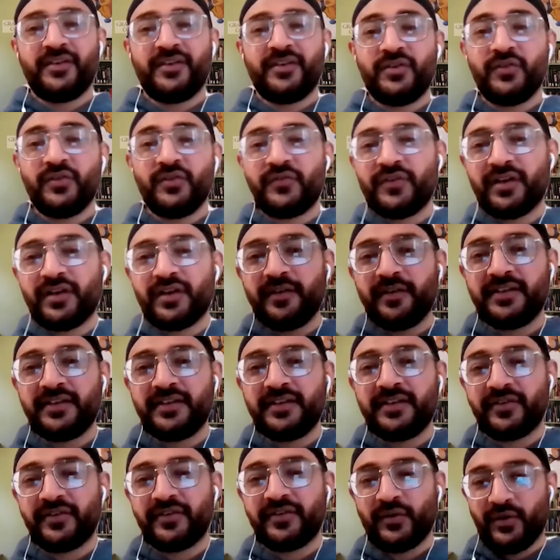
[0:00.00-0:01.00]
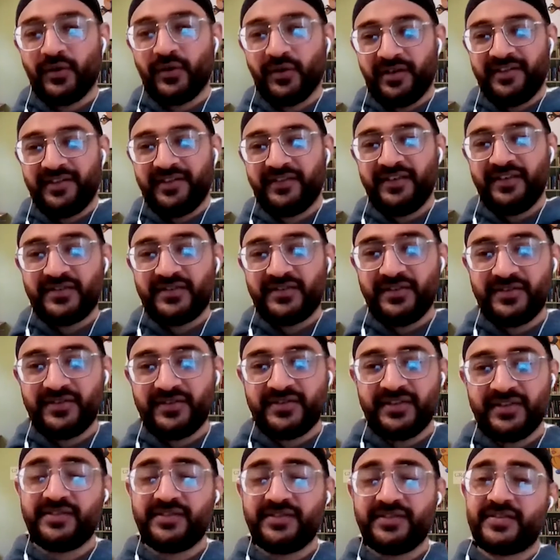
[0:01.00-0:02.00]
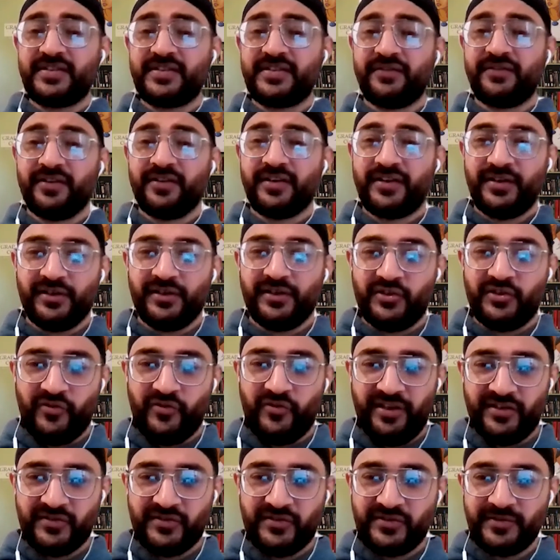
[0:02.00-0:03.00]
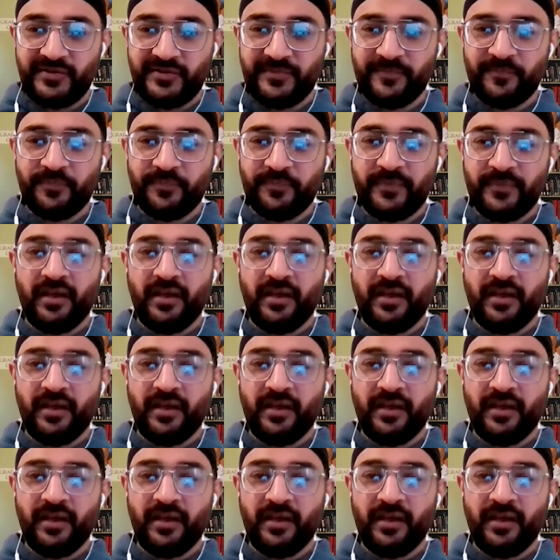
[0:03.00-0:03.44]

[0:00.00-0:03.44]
you've worked at different organizations in several countries.